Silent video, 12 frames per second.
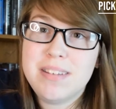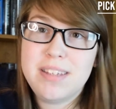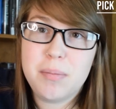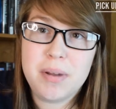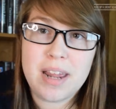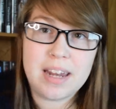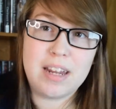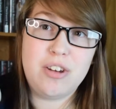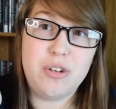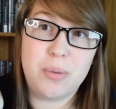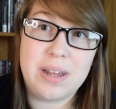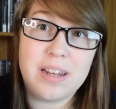intimidated
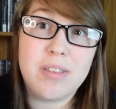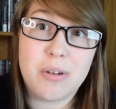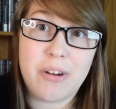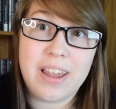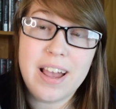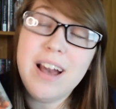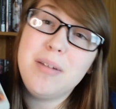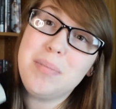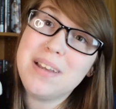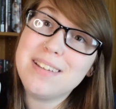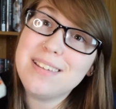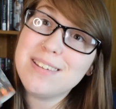to read The Great Hunt
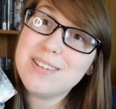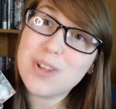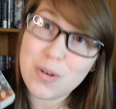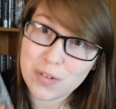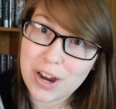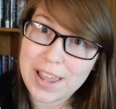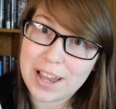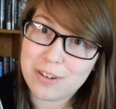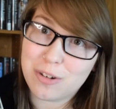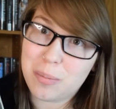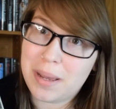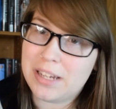because this is over
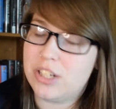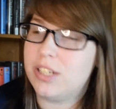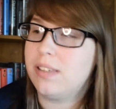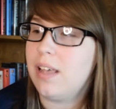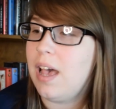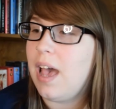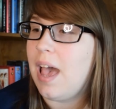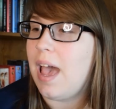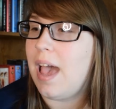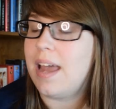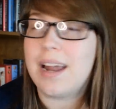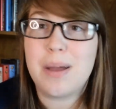800 pages
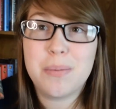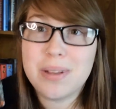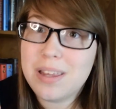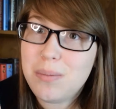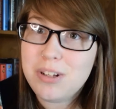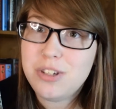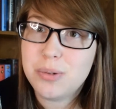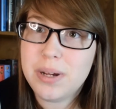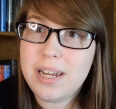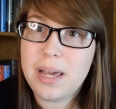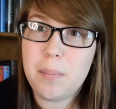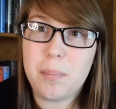and I really want to read
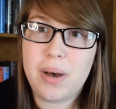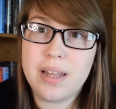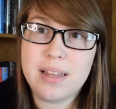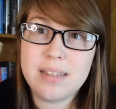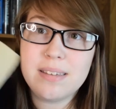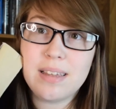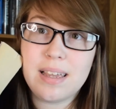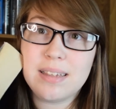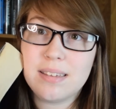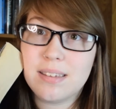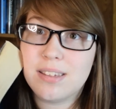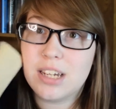it, but this is
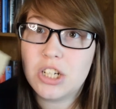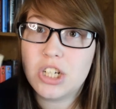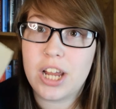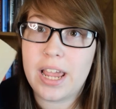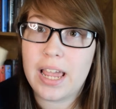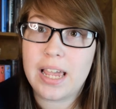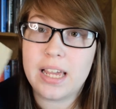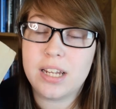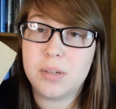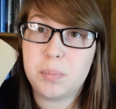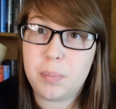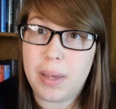such a
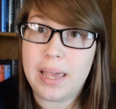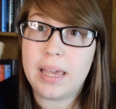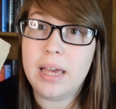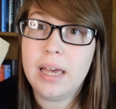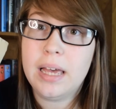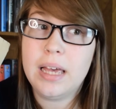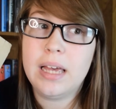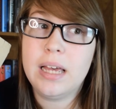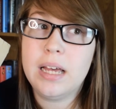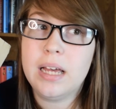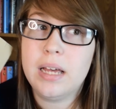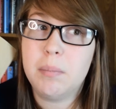big
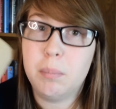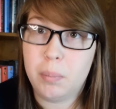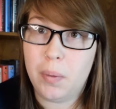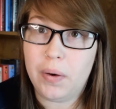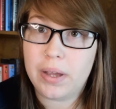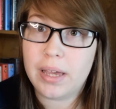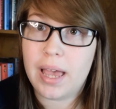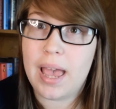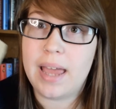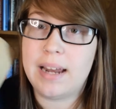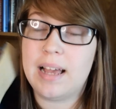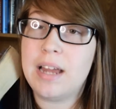book
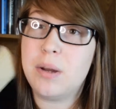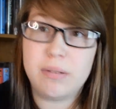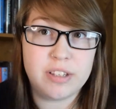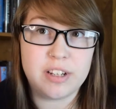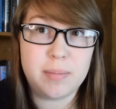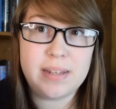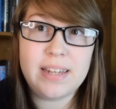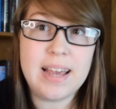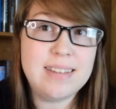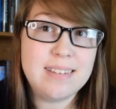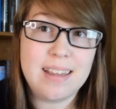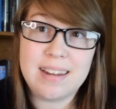and I know it's going to be
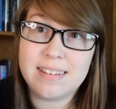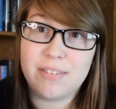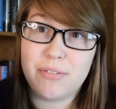dense and it's a